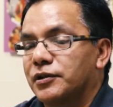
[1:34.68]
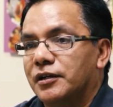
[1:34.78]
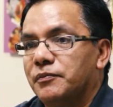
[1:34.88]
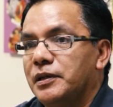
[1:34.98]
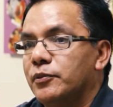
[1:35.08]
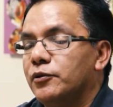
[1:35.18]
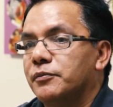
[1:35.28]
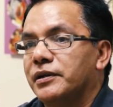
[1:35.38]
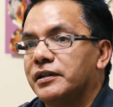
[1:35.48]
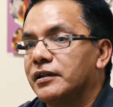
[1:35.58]
were young people who
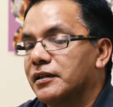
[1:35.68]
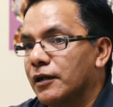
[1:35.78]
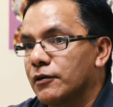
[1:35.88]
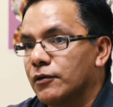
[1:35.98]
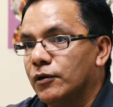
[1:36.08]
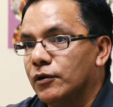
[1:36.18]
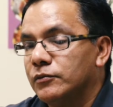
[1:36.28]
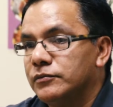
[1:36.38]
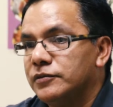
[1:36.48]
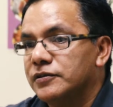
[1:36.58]
had been kicked out of their
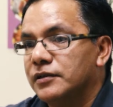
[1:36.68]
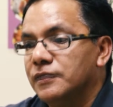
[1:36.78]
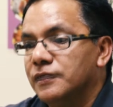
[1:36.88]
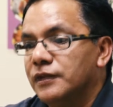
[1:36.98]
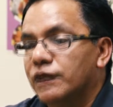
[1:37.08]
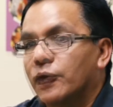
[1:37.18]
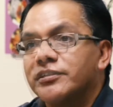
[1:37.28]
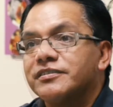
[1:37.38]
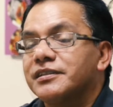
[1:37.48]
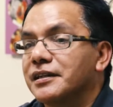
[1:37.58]
homes,
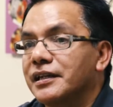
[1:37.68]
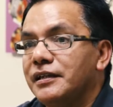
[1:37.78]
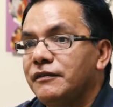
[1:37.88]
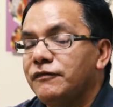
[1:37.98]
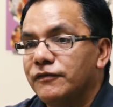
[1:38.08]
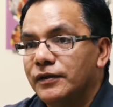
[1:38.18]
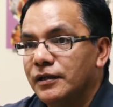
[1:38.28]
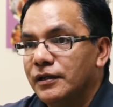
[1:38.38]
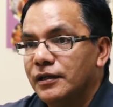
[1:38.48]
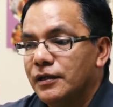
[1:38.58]
forced to leave
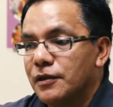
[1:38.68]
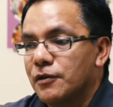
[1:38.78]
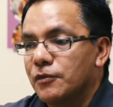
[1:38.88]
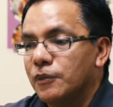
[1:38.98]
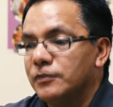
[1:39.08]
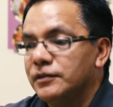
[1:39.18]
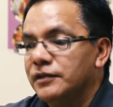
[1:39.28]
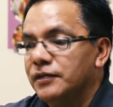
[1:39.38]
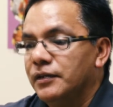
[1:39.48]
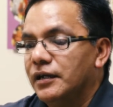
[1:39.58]
their
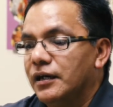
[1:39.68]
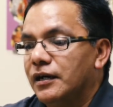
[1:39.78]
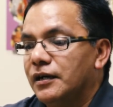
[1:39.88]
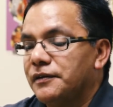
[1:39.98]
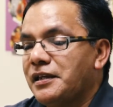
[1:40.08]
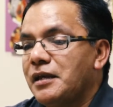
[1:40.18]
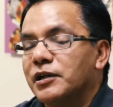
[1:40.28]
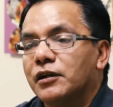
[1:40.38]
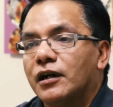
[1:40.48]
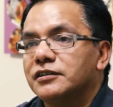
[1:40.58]
homes. Uh, they came
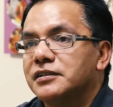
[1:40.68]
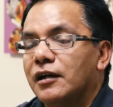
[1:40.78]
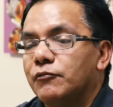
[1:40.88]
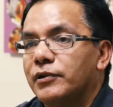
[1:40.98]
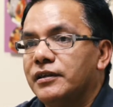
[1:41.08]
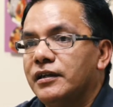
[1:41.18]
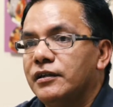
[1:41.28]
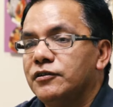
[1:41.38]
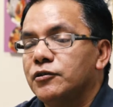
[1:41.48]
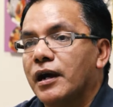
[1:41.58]
in contact with
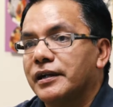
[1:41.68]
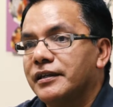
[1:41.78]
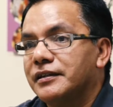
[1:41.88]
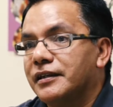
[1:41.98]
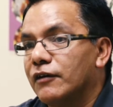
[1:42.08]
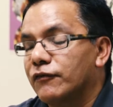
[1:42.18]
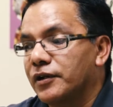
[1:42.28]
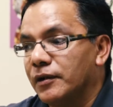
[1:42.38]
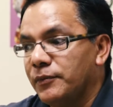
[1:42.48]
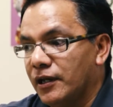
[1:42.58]
kids who got kicked out for
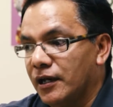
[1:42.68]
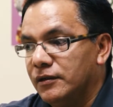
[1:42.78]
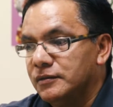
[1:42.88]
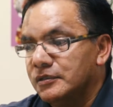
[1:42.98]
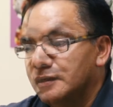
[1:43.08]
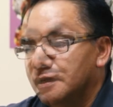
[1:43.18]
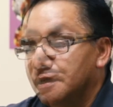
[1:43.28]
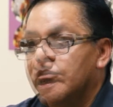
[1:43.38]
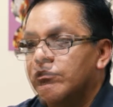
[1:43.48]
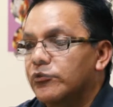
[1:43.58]
coming out.
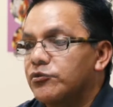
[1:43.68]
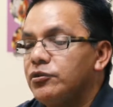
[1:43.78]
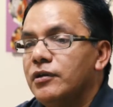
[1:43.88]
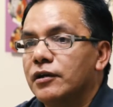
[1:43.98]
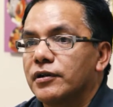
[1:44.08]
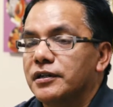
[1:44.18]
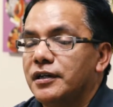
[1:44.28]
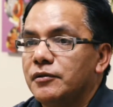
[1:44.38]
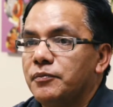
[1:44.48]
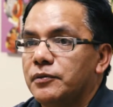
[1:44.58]
Over two hundred
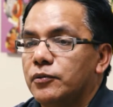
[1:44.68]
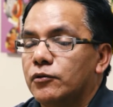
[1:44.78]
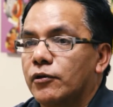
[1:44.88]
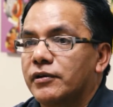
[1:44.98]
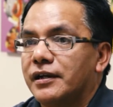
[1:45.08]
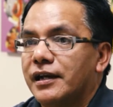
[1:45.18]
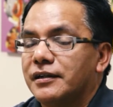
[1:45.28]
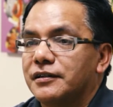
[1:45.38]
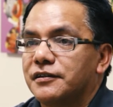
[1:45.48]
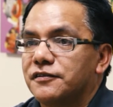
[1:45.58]
young people were
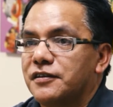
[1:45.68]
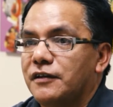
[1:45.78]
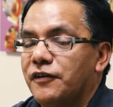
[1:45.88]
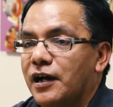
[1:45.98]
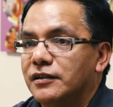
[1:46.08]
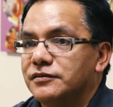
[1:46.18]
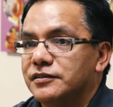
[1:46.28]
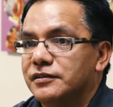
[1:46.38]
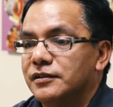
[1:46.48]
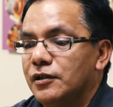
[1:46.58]
connected to safe
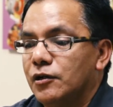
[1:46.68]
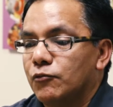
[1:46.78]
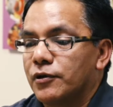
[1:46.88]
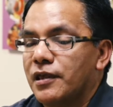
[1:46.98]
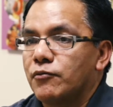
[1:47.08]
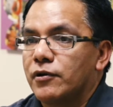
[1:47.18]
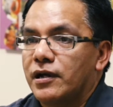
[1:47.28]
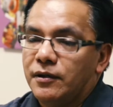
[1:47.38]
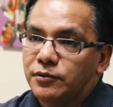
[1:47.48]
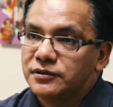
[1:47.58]
housing, where they were
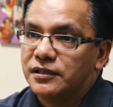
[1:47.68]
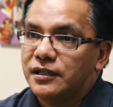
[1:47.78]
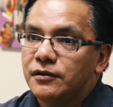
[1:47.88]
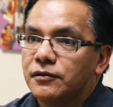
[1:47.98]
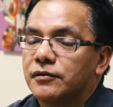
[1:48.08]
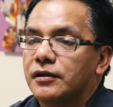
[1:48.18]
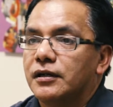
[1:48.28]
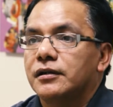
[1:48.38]
able to enter